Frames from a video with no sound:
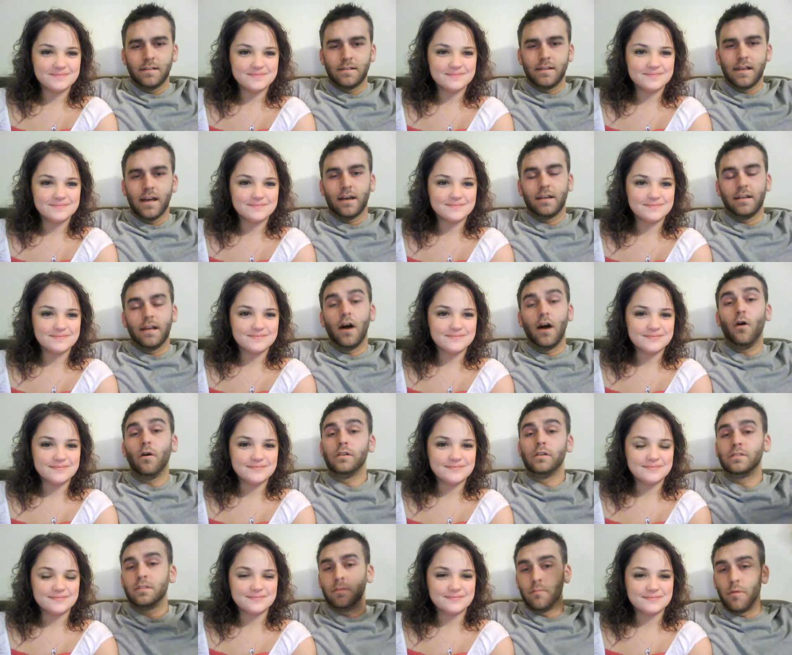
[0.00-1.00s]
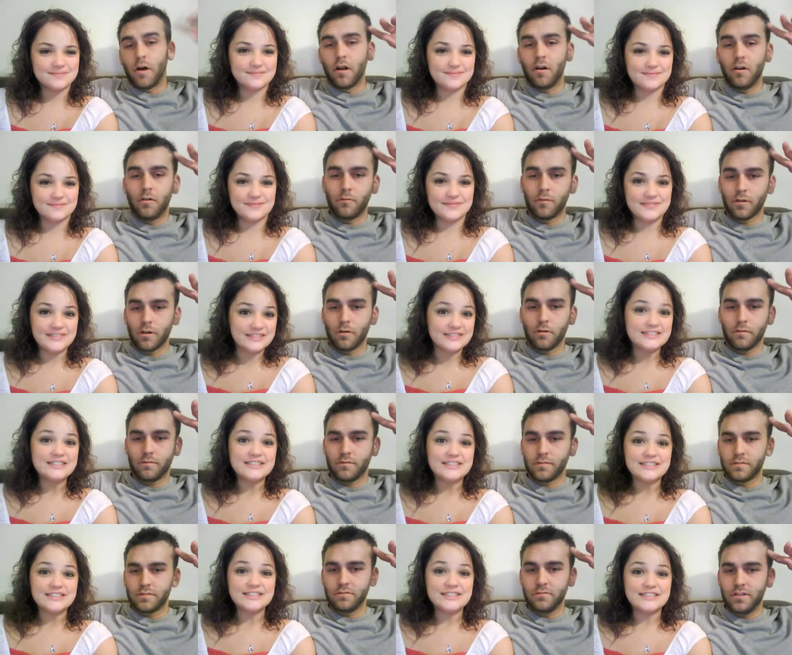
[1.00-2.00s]
Speaker 1: Yeah. Oh, and tomorrow we're going
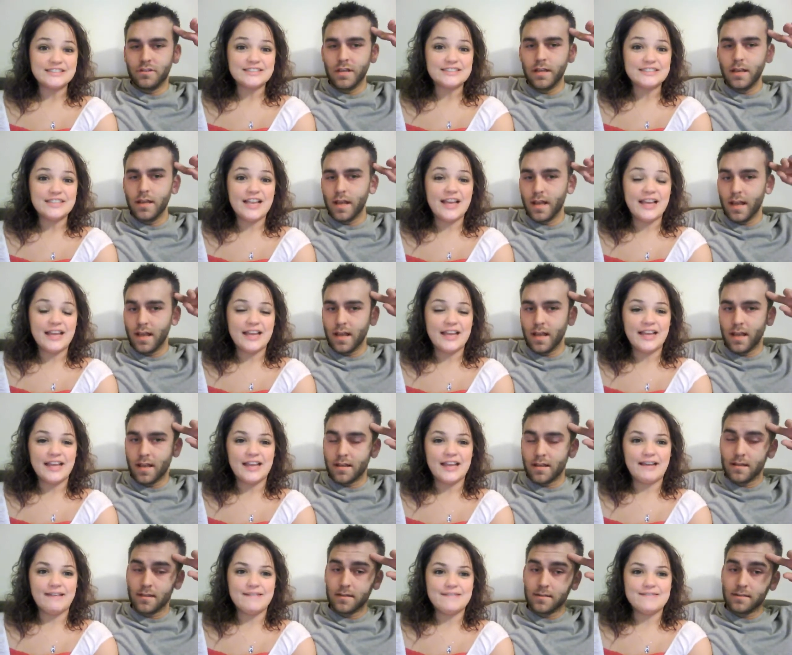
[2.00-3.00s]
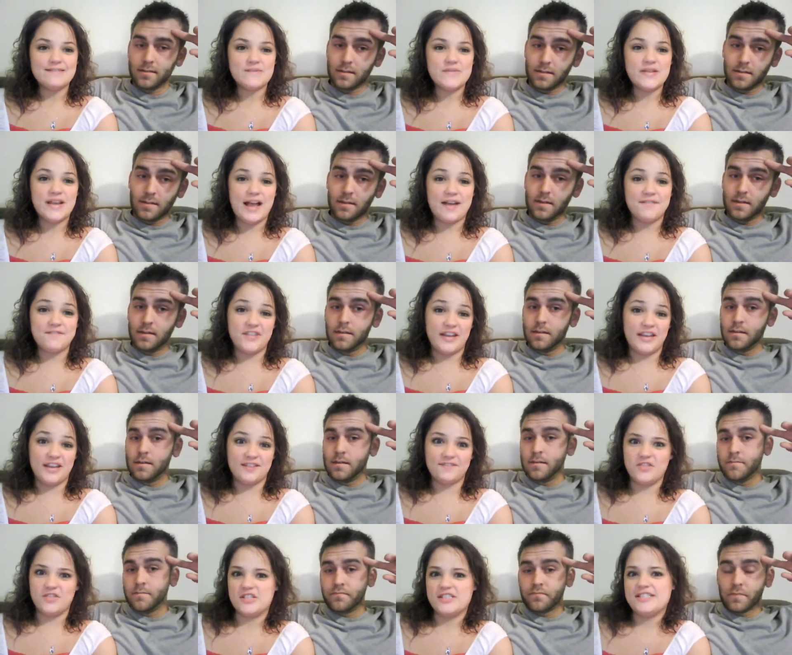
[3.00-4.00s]
for sushi and
Speaker 2: we got
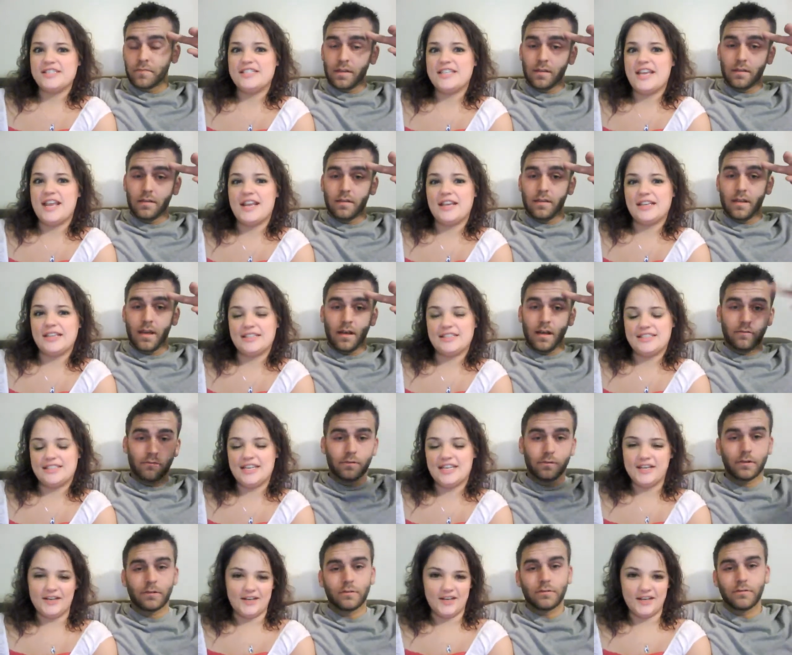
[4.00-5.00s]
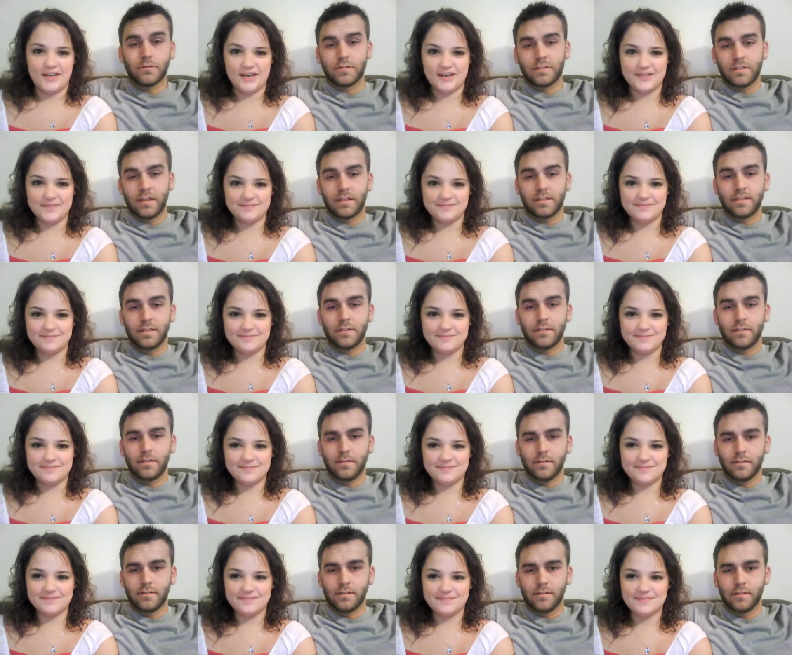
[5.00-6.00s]
invited for steak. Yeah,
Speaker 1: dinner. we're going to a steak dinner.
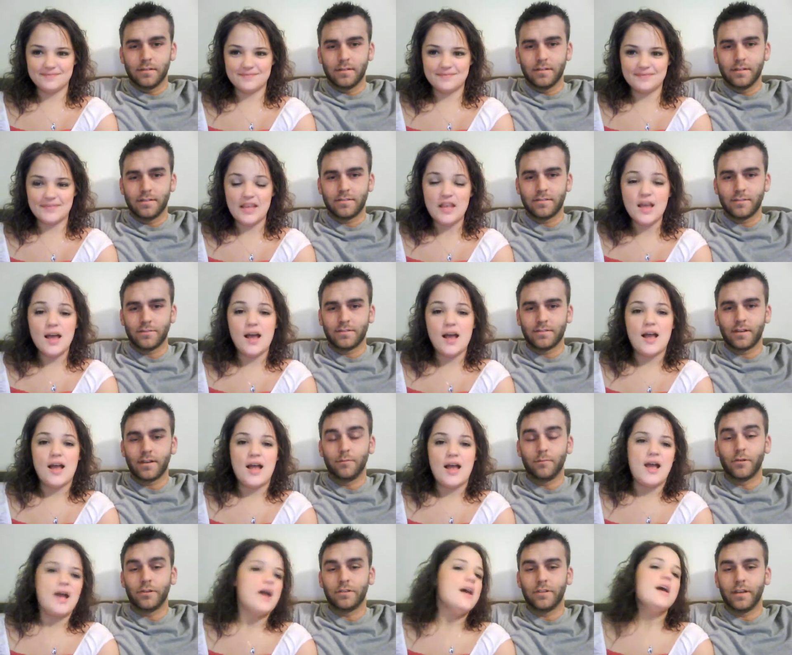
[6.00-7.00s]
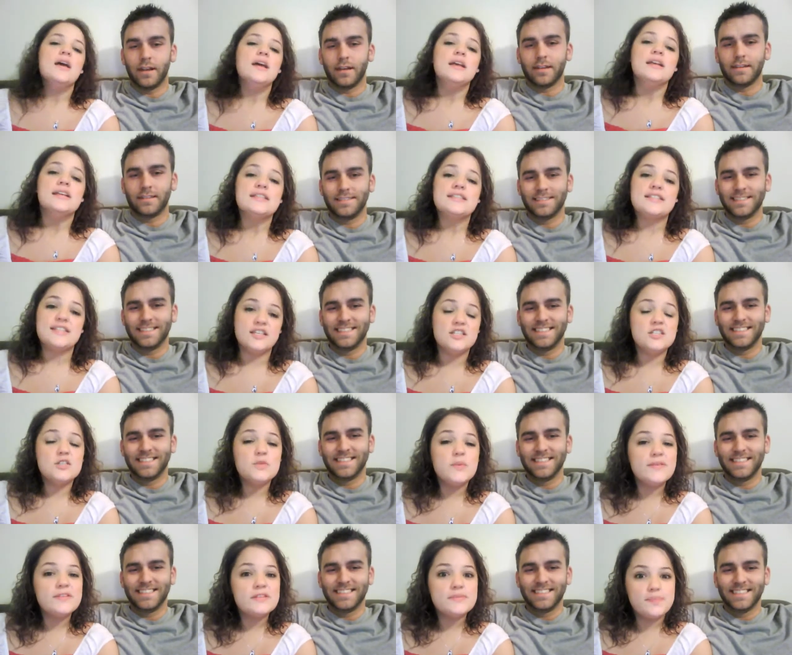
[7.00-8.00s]
So it's a good birthday.
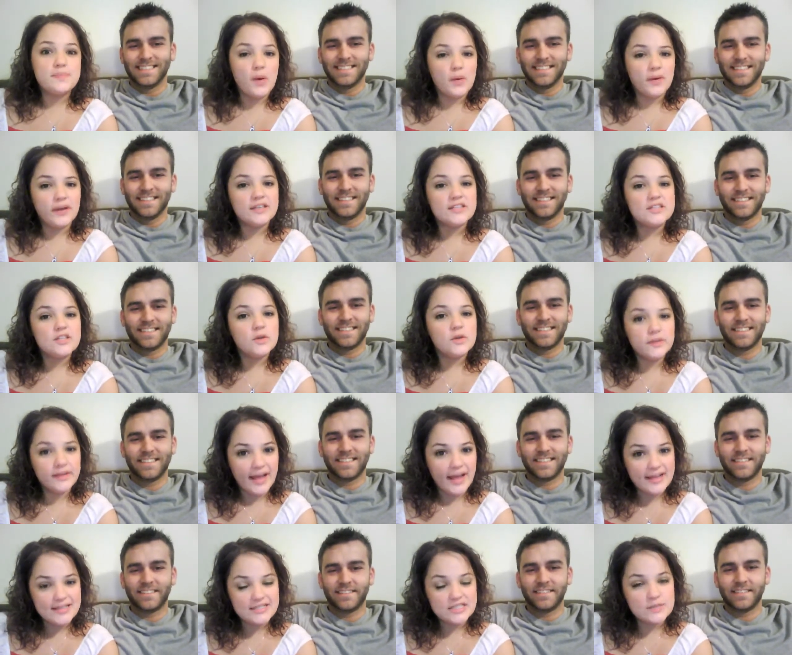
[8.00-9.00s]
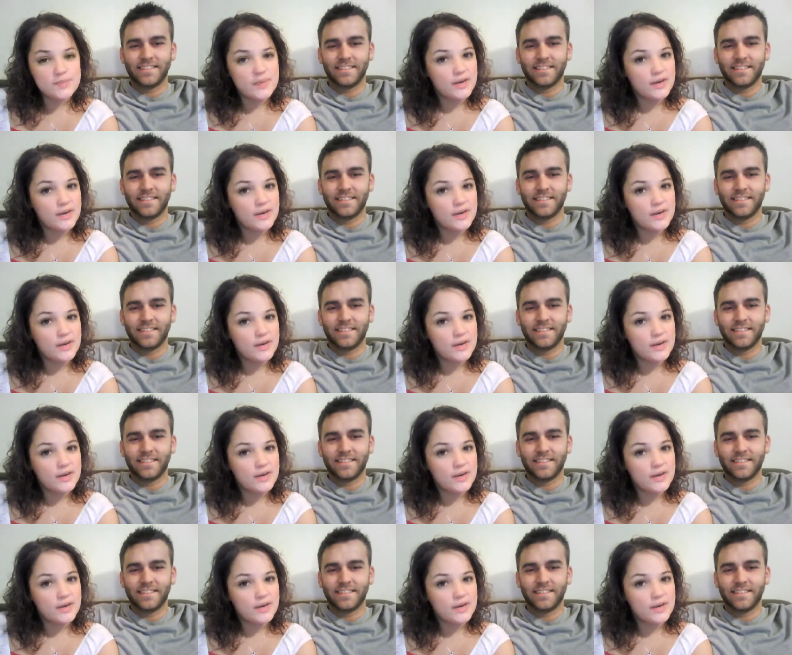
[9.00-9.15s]
Speaker 2: Since we've spoken to you last, it's